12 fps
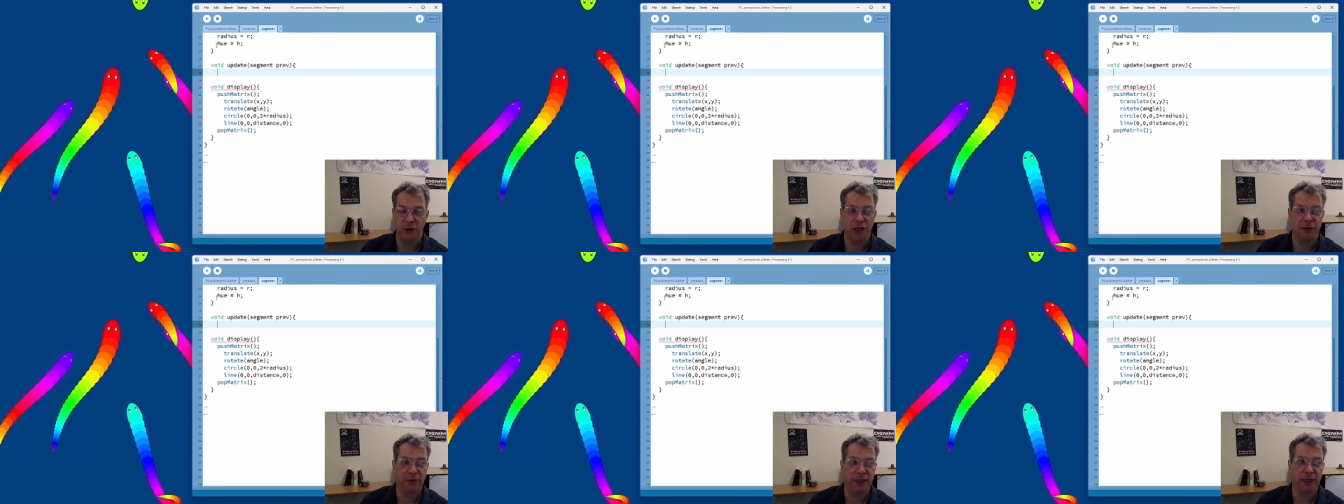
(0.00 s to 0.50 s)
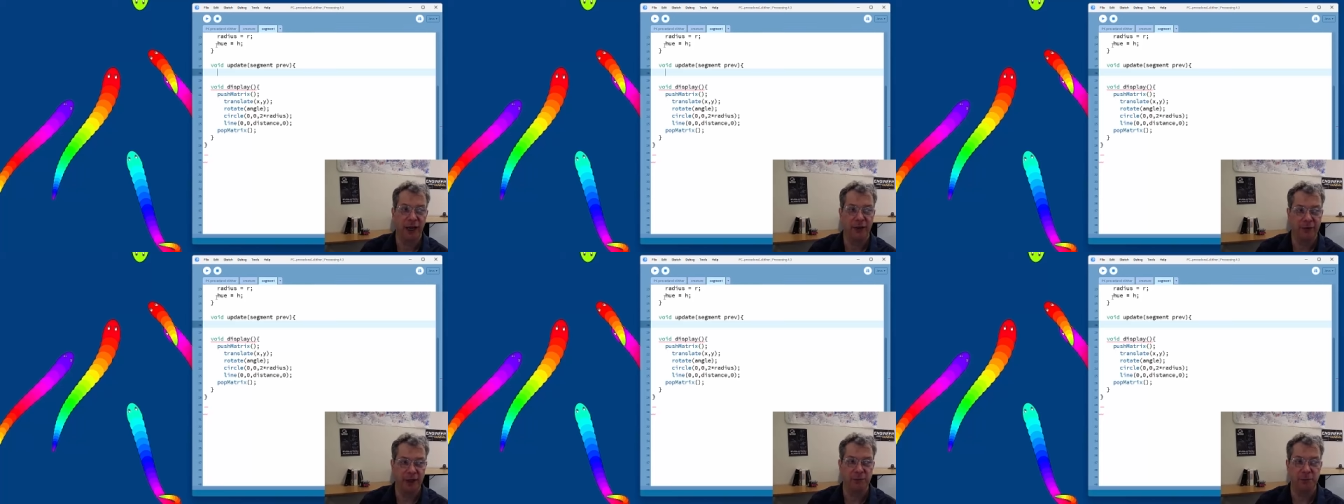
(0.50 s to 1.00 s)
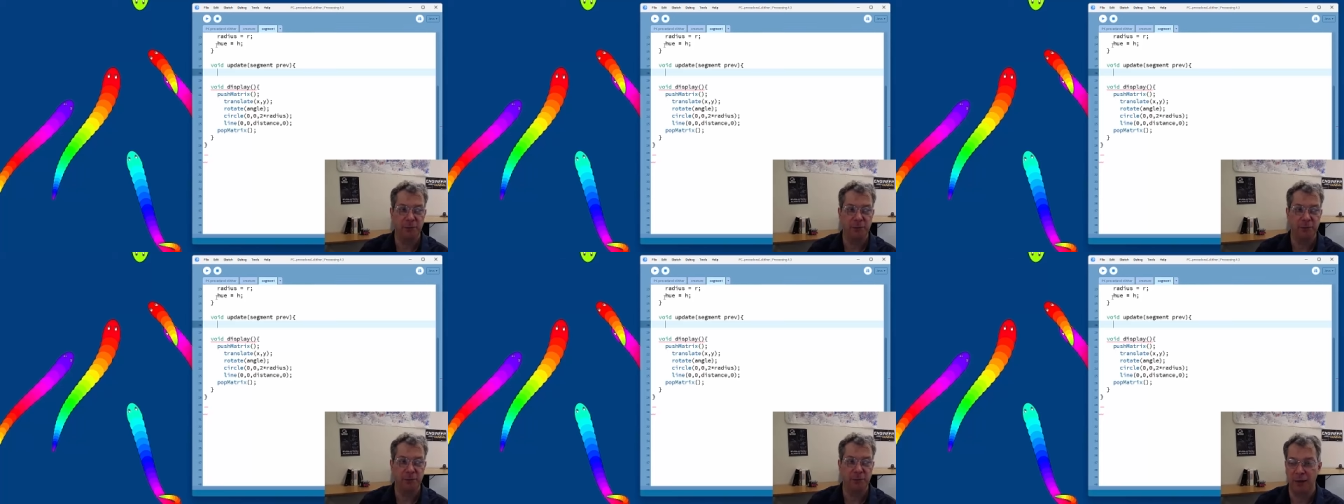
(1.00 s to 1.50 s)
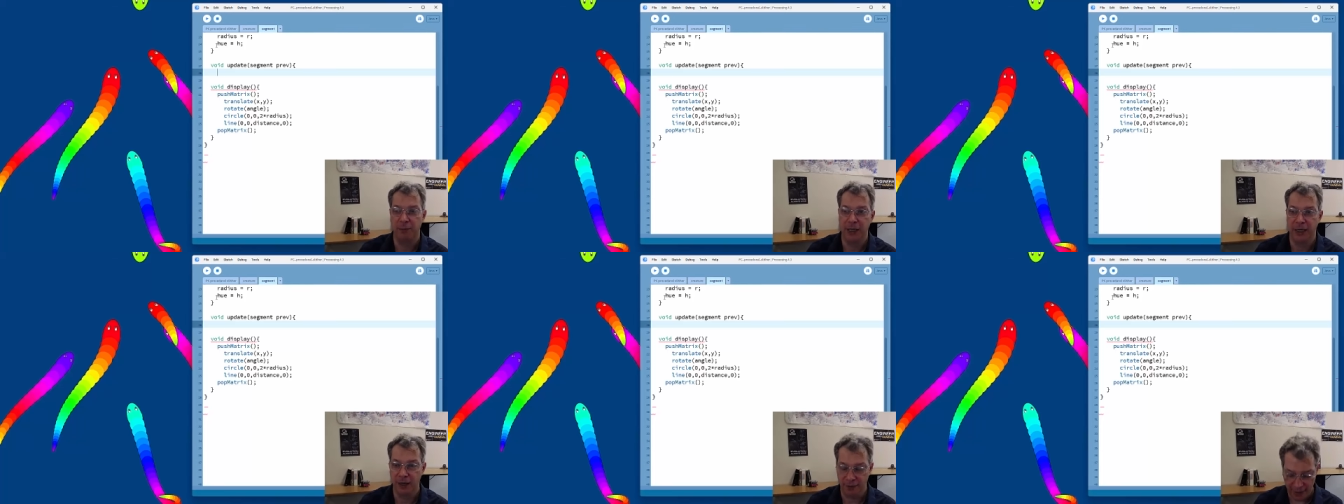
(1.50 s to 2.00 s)
front of it and then base its
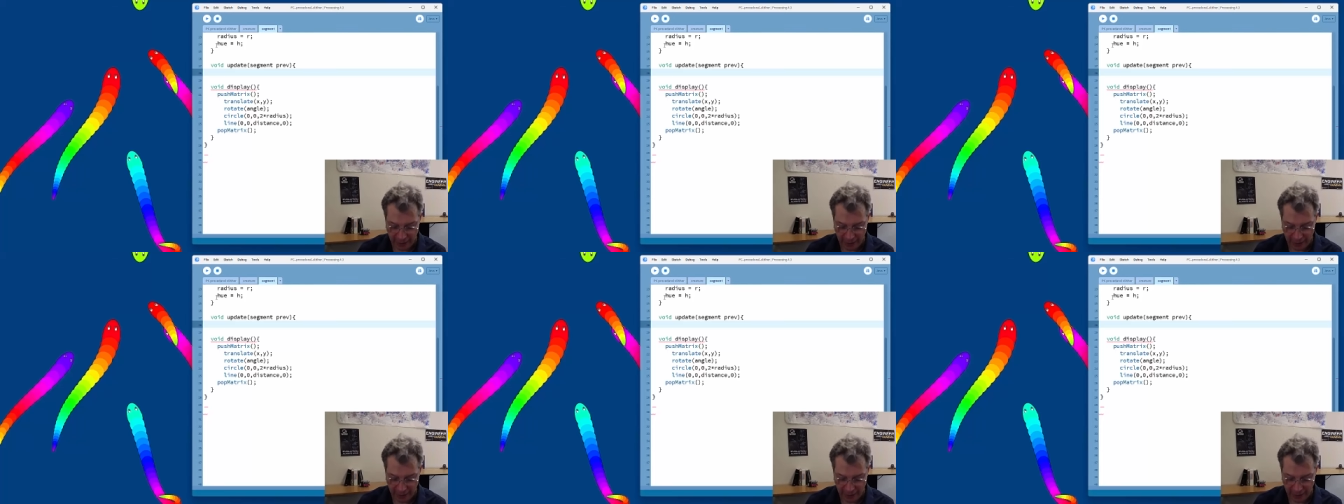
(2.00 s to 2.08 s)
update on